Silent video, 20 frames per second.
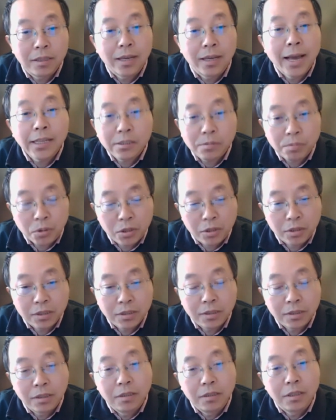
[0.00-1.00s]
the
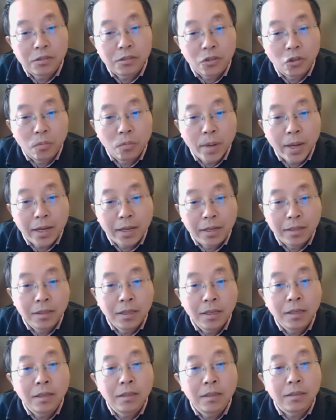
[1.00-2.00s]
expert in this
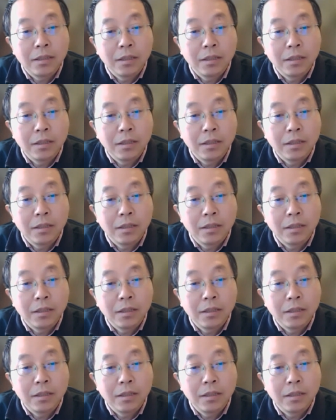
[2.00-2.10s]
domain